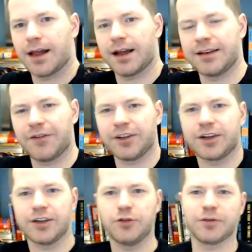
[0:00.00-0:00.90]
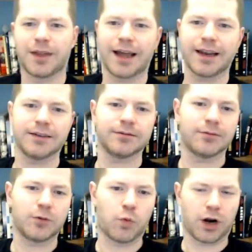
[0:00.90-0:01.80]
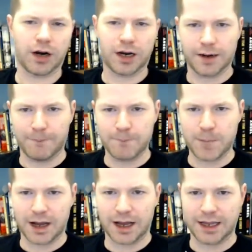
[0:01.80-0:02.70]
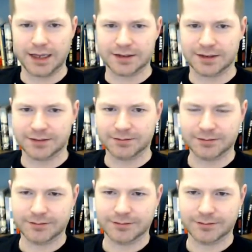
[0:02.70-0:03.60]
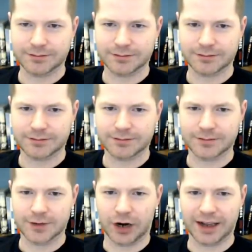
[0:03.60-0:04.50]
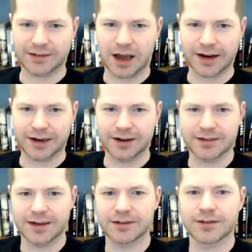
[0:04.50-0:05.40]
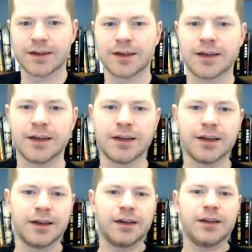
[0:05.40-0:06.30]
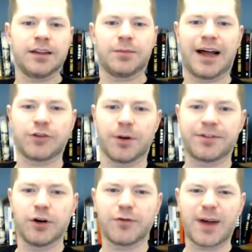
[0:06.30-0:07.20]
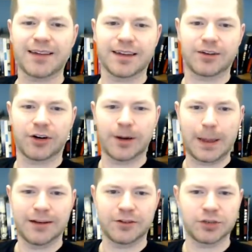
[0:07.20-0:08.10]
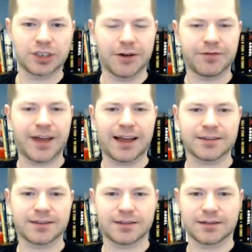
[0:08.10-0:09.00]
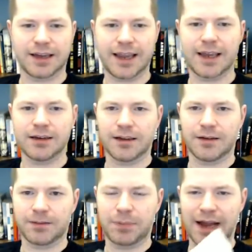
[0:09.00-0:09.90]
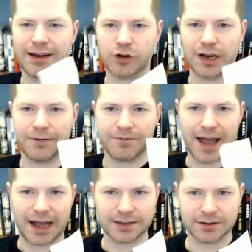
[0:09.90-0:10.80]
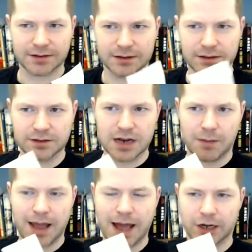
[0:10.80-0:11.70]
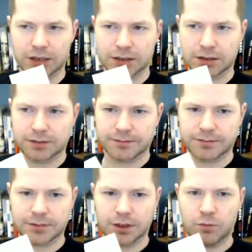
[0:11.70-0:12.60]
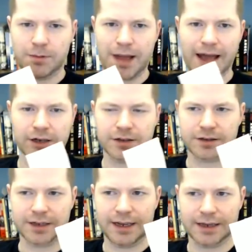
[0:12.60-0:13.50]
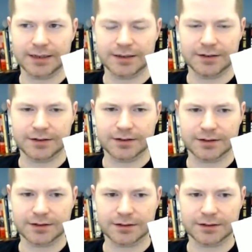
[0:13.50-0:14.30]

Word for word: definitely could use some lighting work, but it already gets hot in here as is. Blinds go up so fast, they turn into shove fasts. Again, blinds going up fast does not matter. What matters is